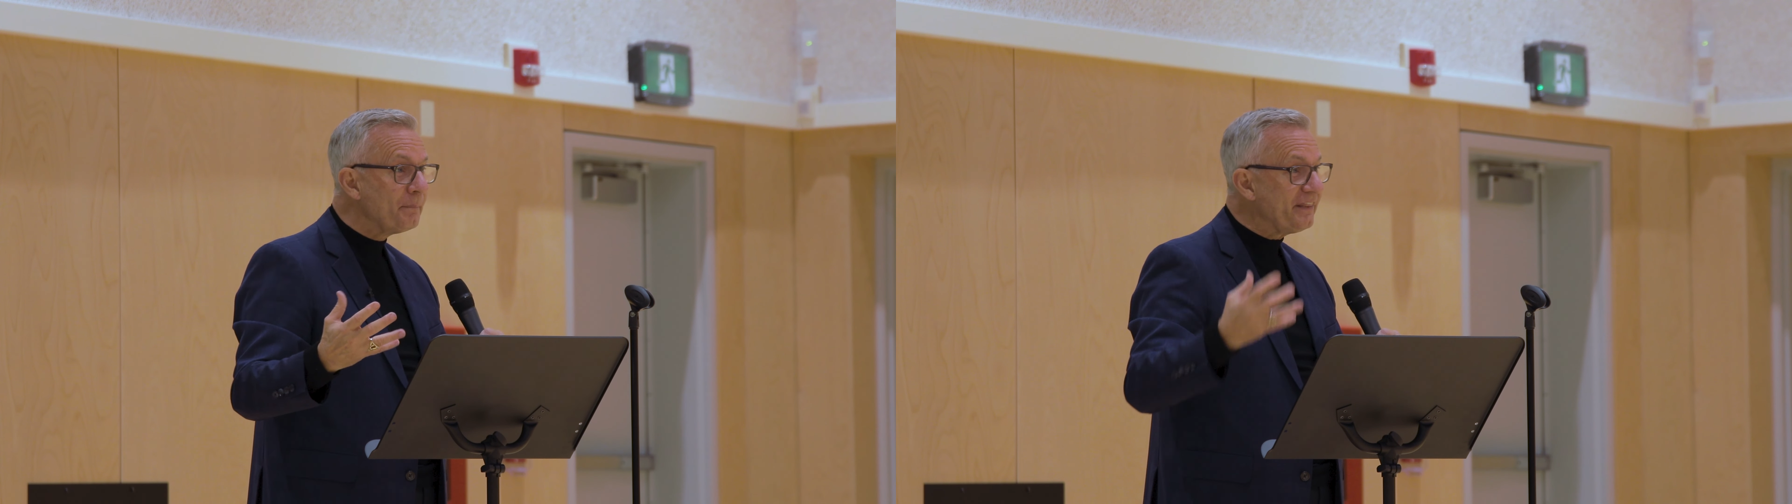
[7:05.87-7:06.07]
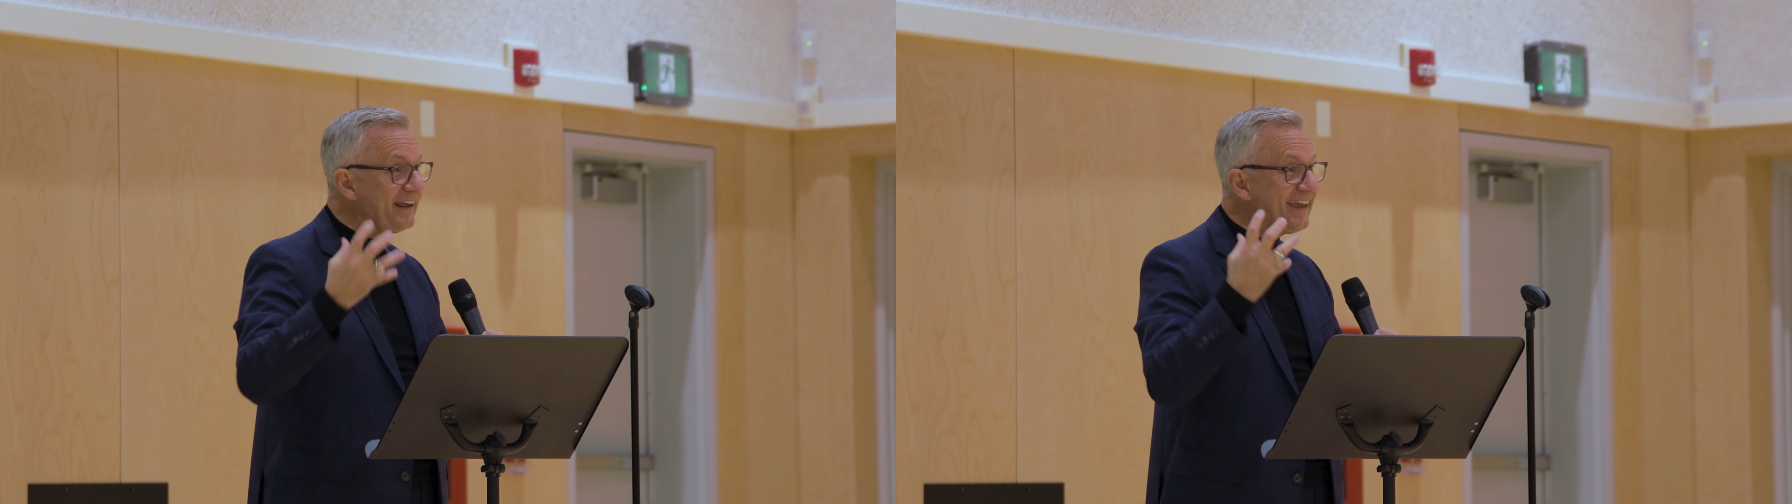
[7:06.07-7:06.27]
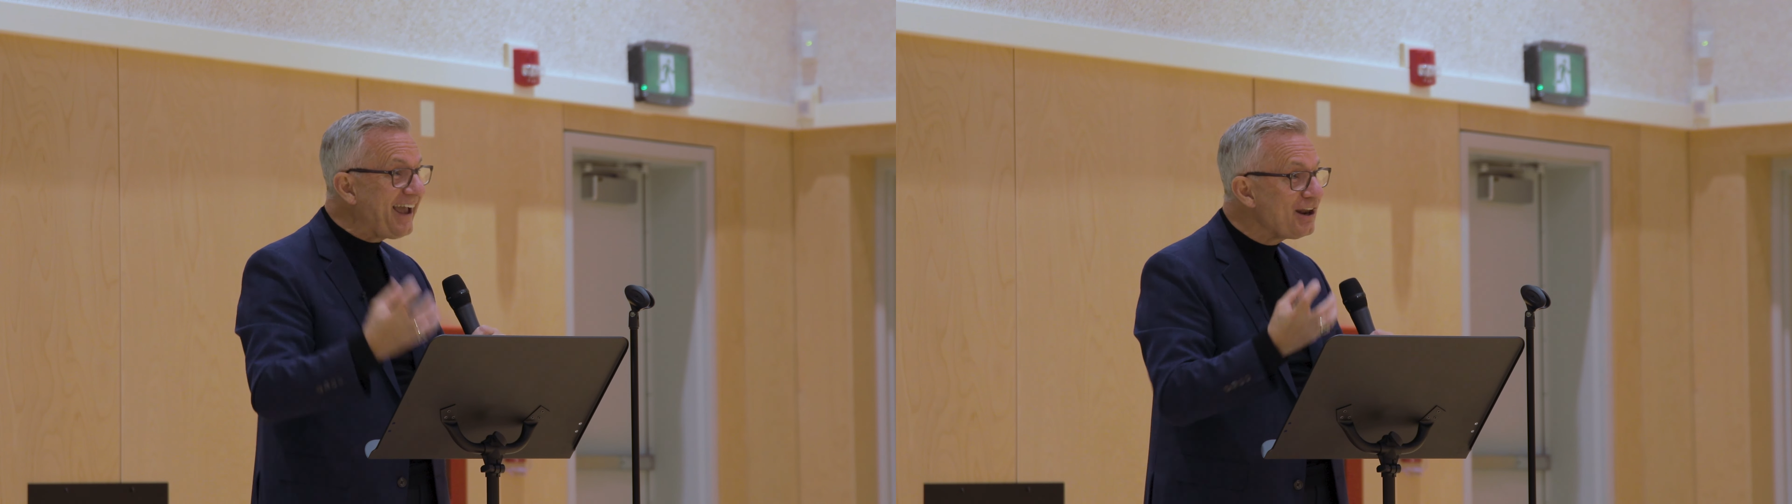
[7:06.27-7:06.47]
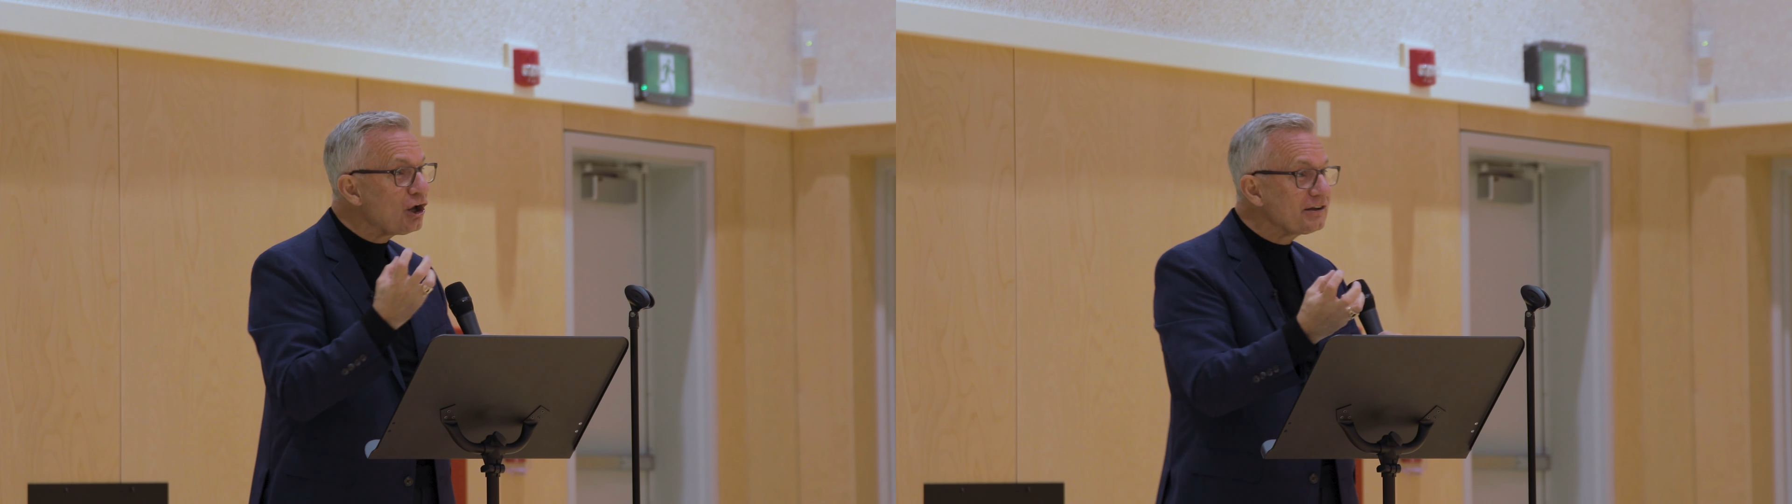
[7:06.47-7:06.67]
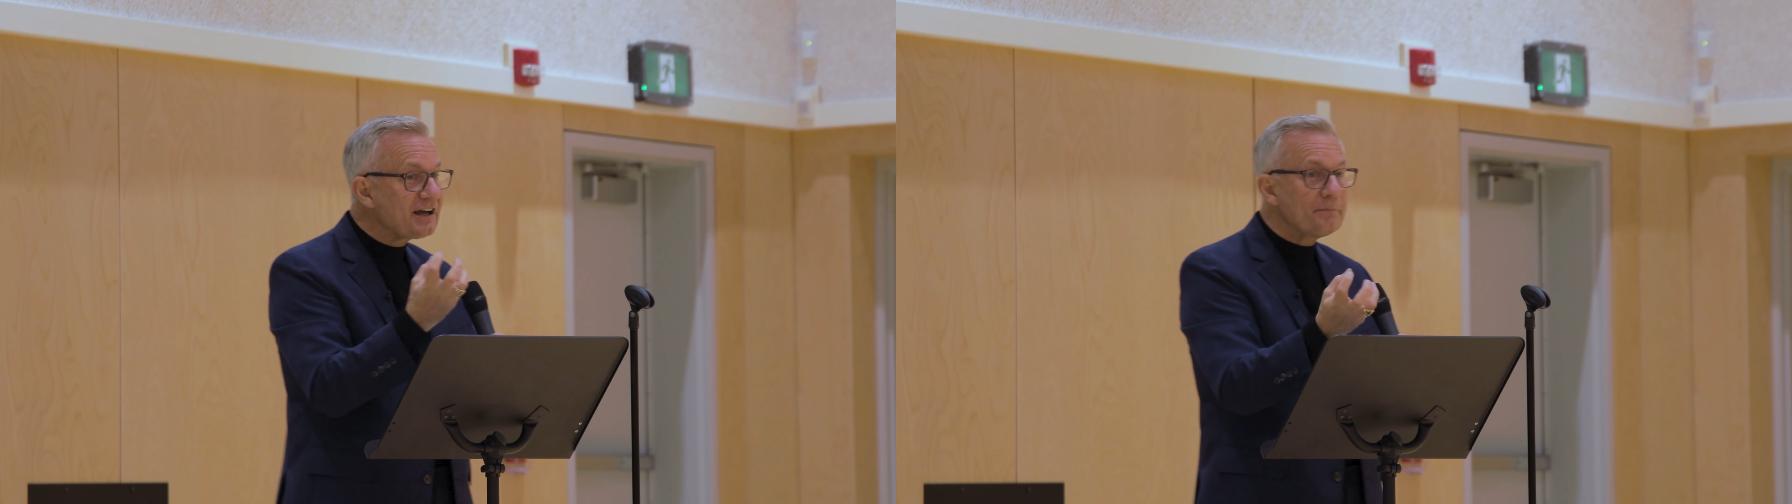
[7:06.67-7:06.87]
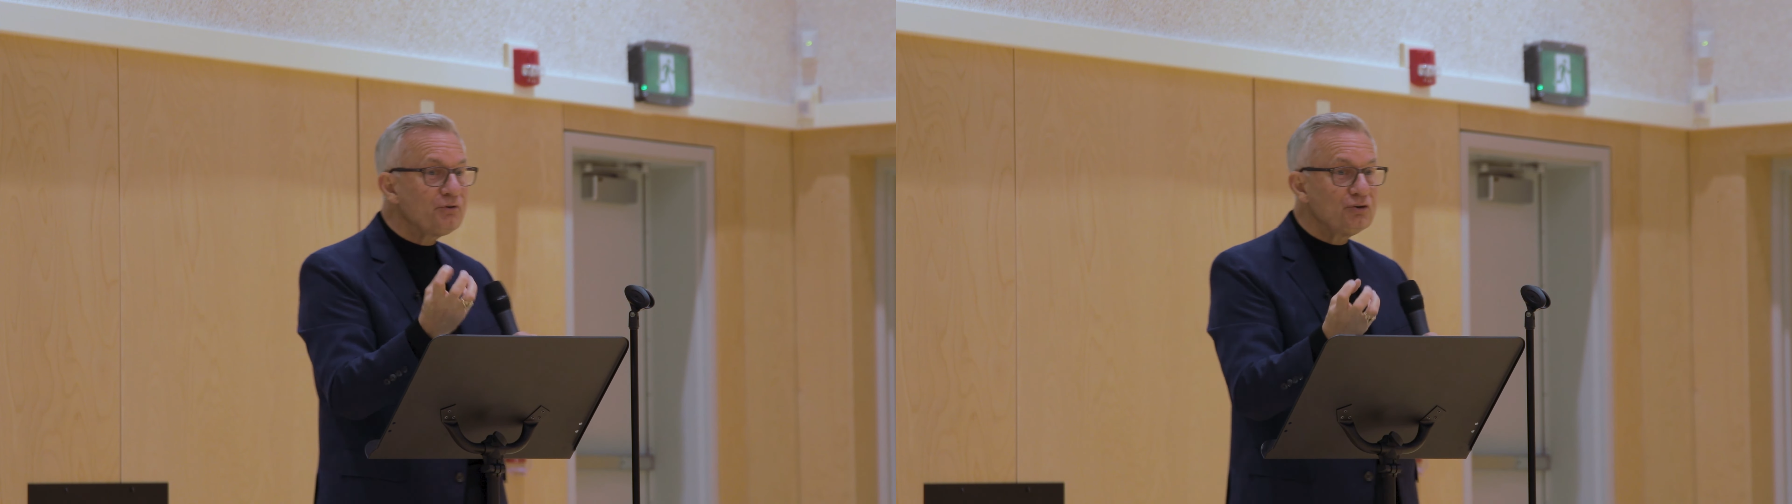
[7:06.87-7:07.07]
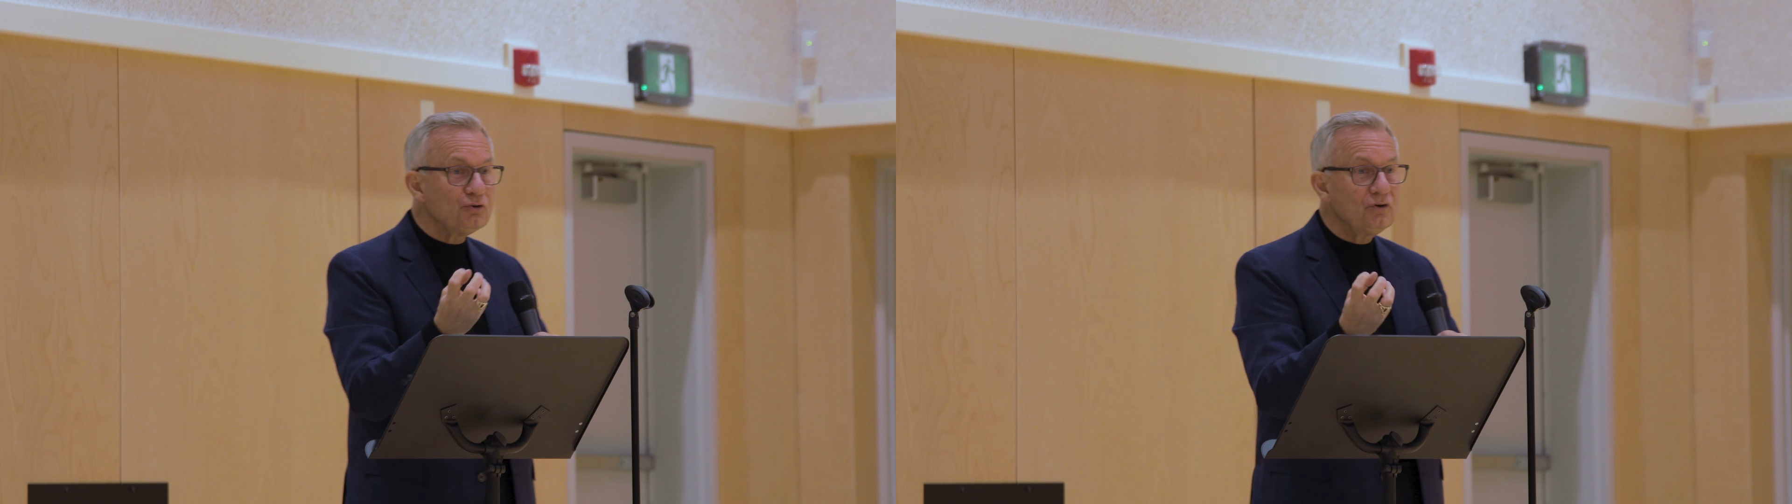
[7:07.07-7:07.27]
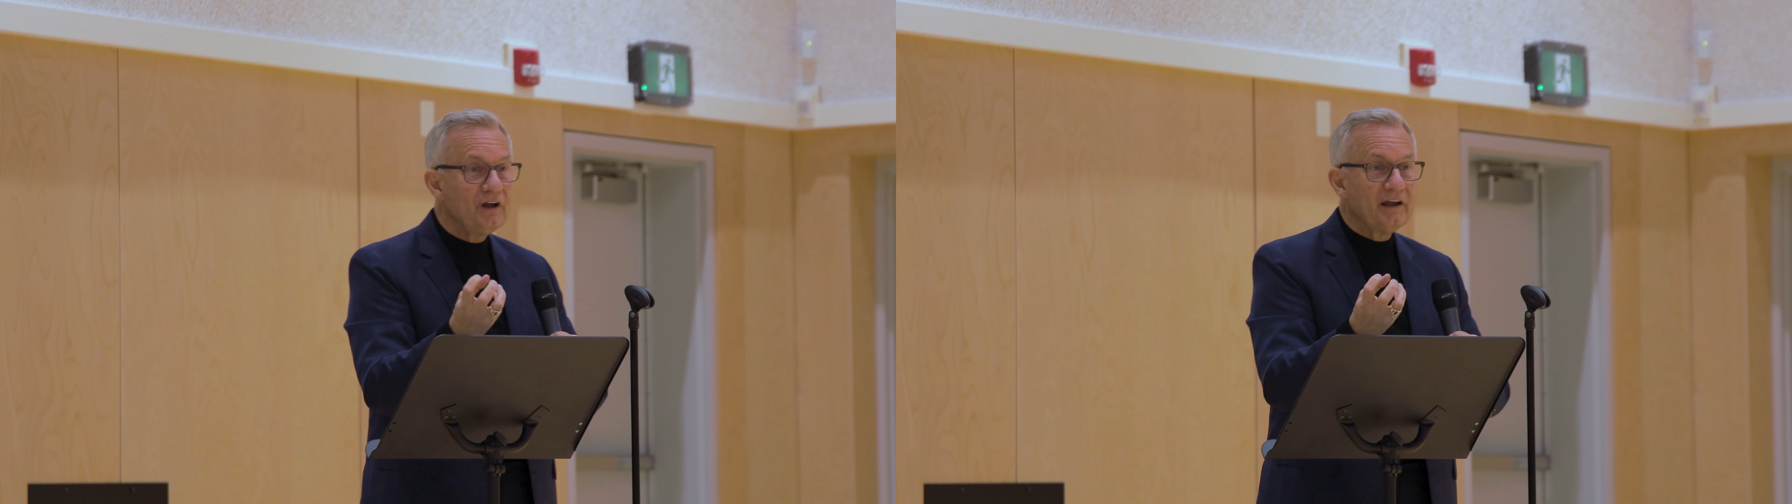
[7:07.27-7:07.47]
but they cannot come to